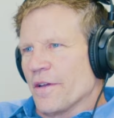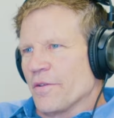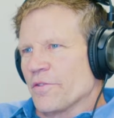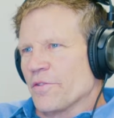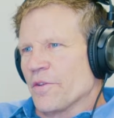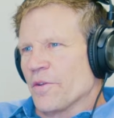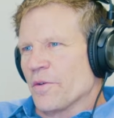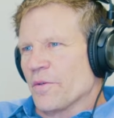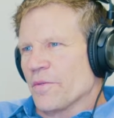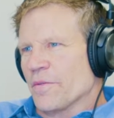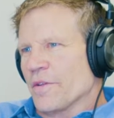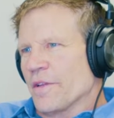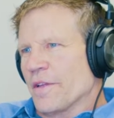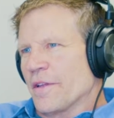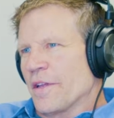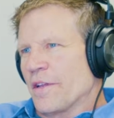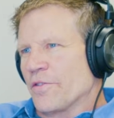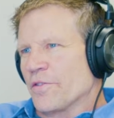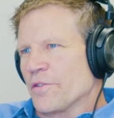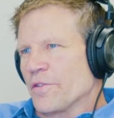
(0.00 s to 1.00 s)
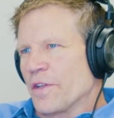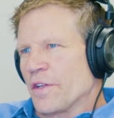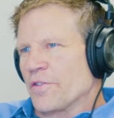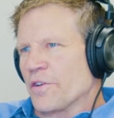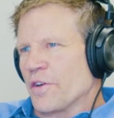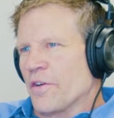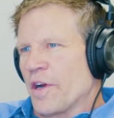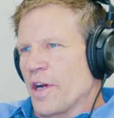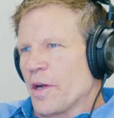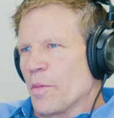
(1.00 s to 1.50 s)
So that's a
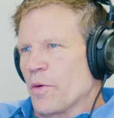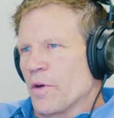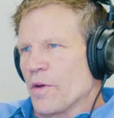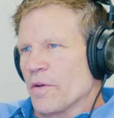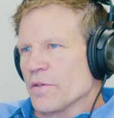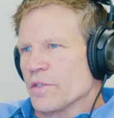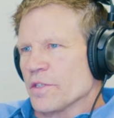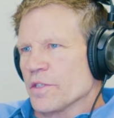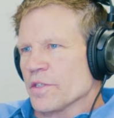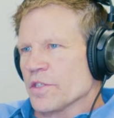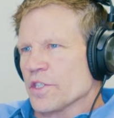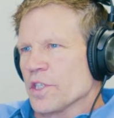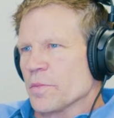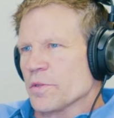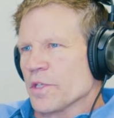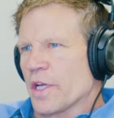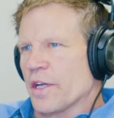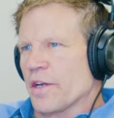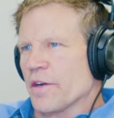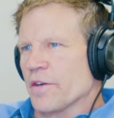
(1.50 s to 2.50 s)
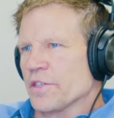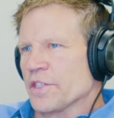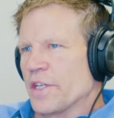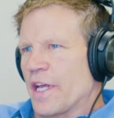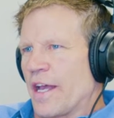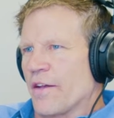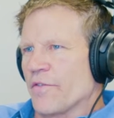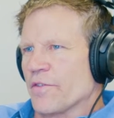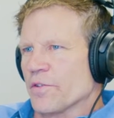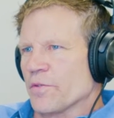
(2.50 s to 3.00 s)
great approach. It seems like your
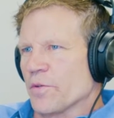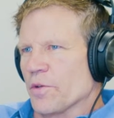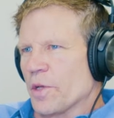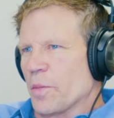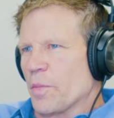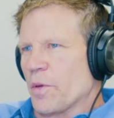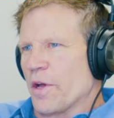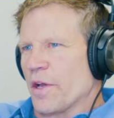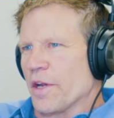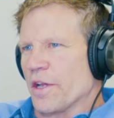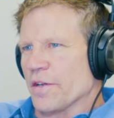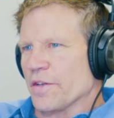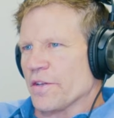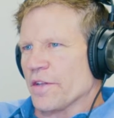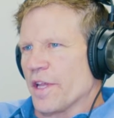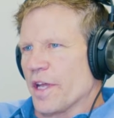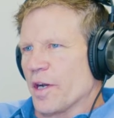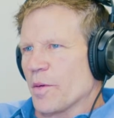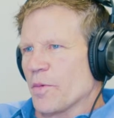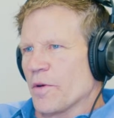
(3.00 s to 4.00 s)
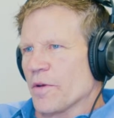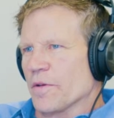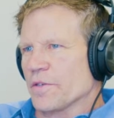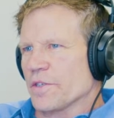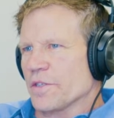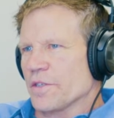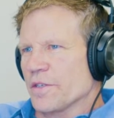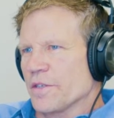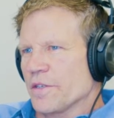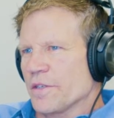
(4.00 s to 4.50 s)
staff has really bought into that
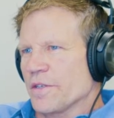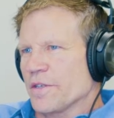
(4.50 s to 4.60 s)
approach.